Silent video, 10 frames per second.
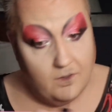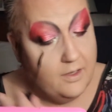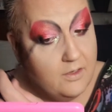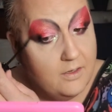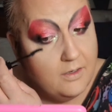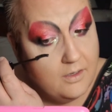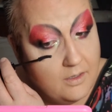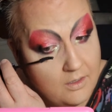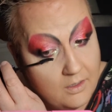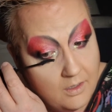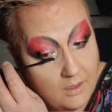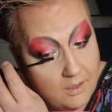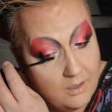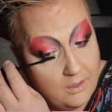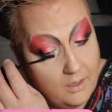There we go.
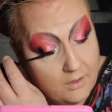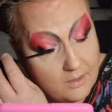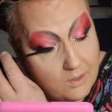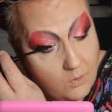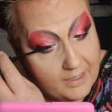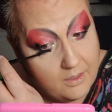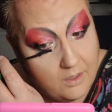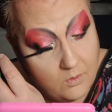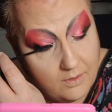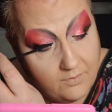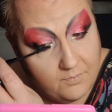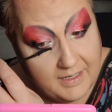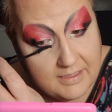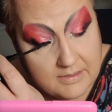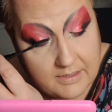Another quick coat of
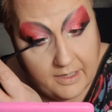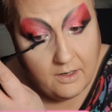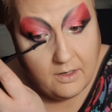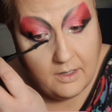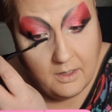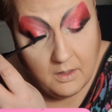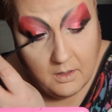mascara.